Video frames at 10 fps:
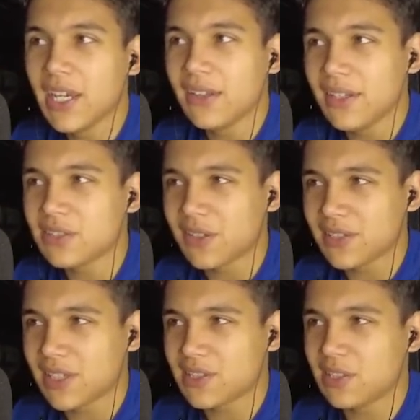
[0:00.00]
This track is
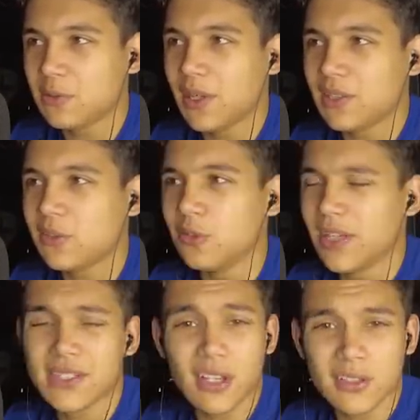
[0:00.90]
actually quite cool, and
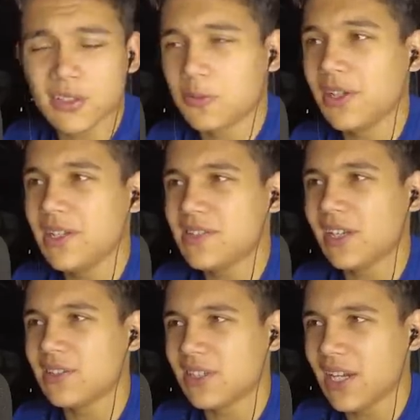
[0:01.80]
it's also really
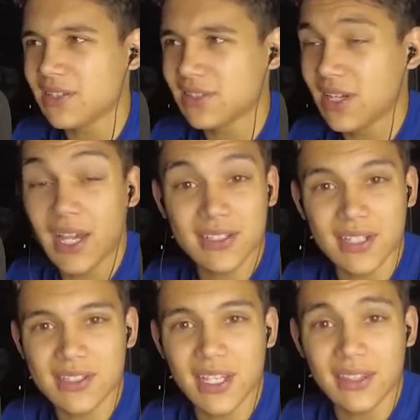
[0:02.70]
challenging. As I
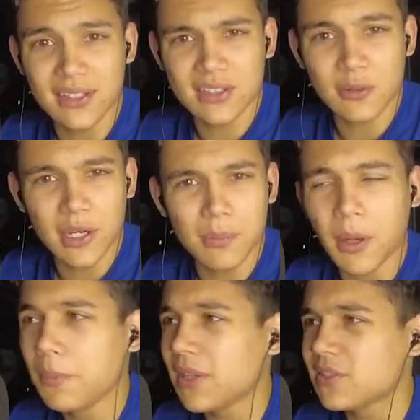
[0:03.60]
said, it's quite
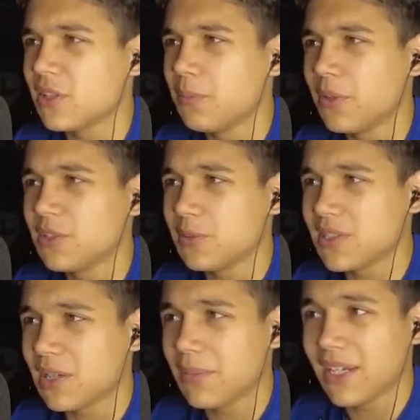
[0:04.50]
bumpy at some points, which
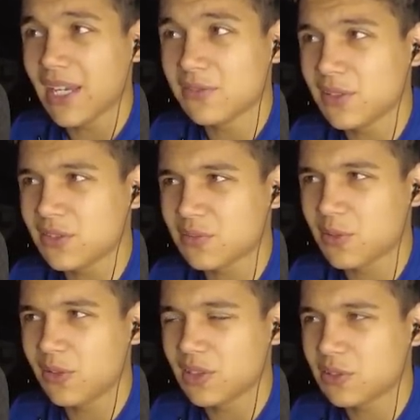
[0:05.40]
can make entry to some
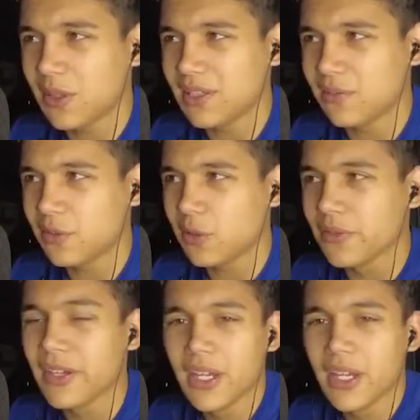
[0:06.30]
corners quite difficult.